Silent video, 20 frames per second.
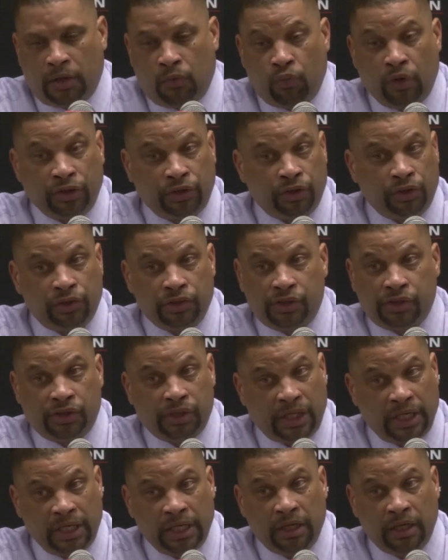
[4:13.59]
what do you
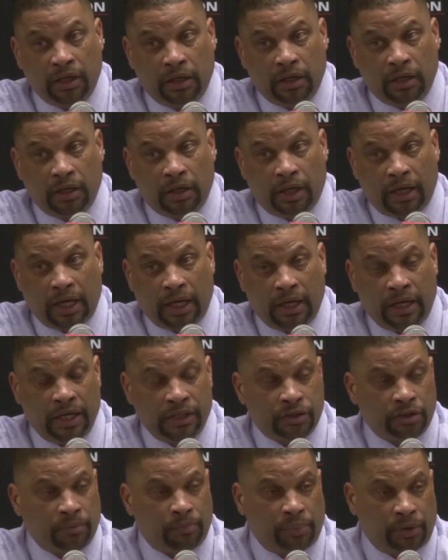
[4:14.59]
see
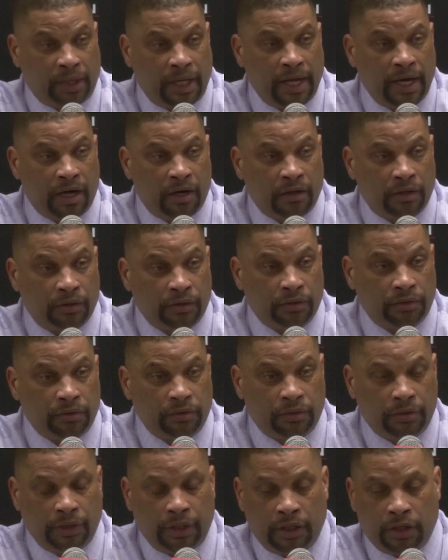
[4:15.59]
as a player?
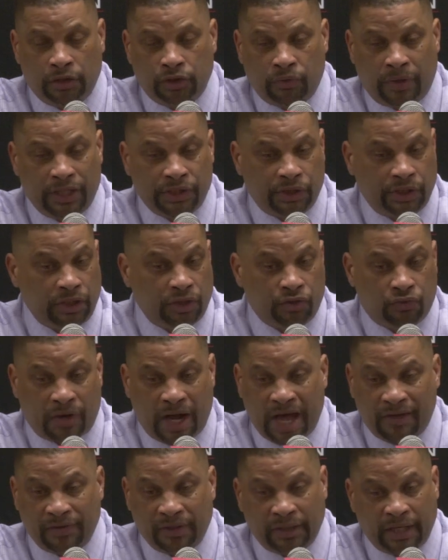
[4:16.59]
You know, do I see a
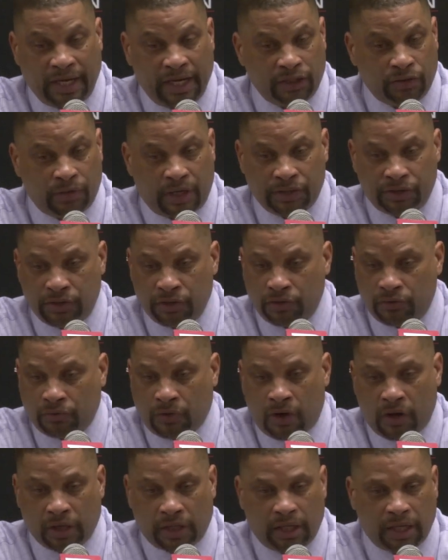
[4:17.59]
driving lane? Do I see a
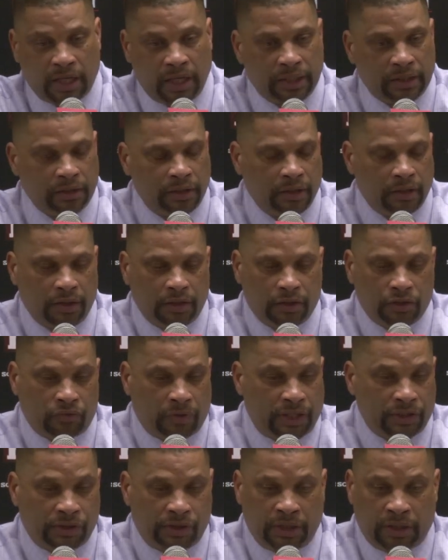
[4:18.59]
drawing kick?
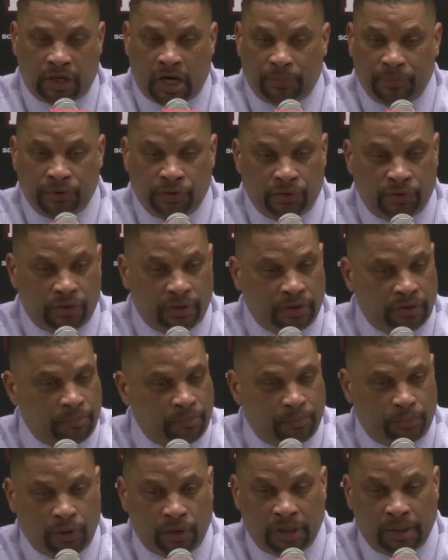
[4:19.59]
Do I see an opportunity to
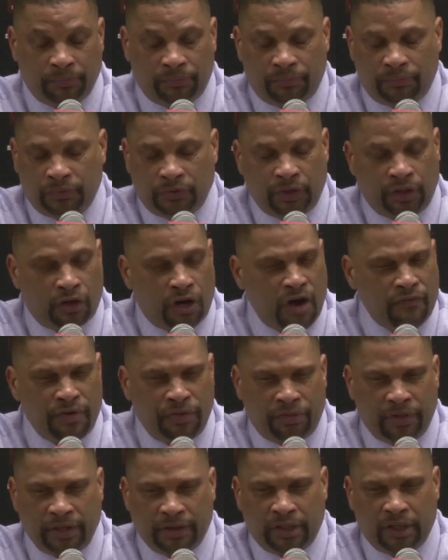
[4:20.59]
pull up? You know,
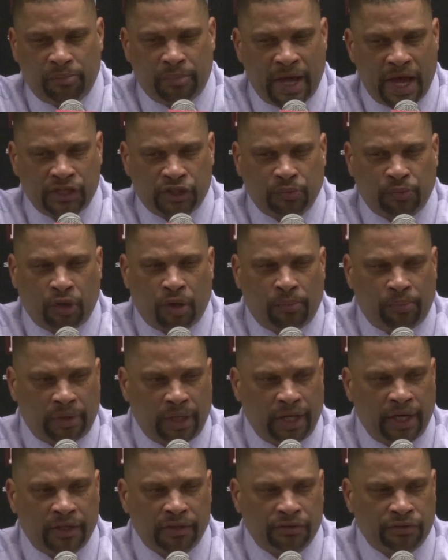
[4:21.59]
everything that a basketball
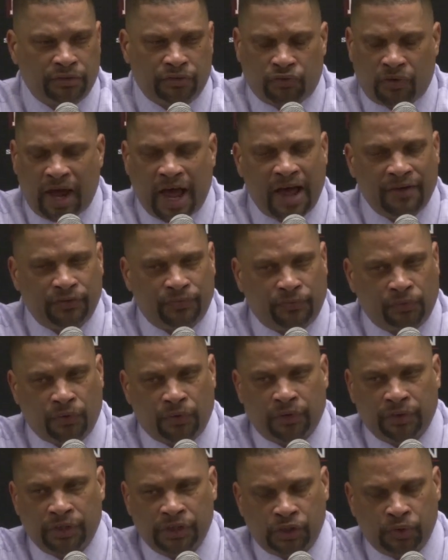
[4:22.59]
player strives
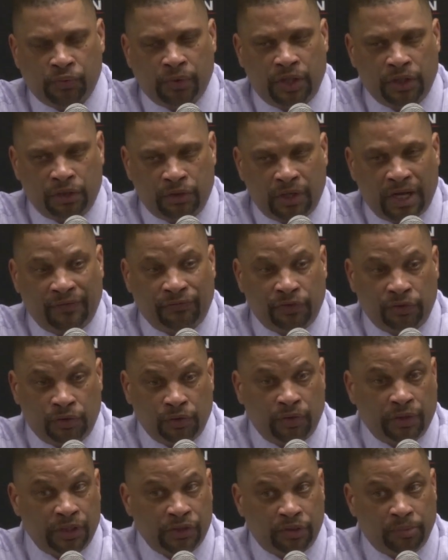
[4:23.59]
for. This is what you have to
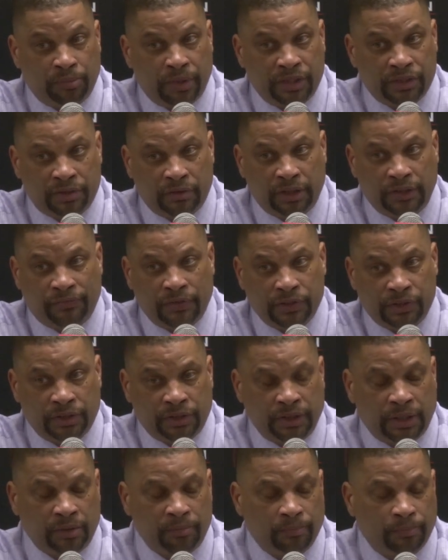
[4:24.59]
do against the best
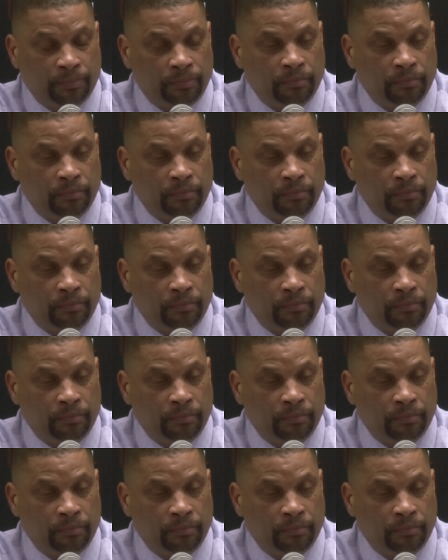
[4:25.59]
defensive team.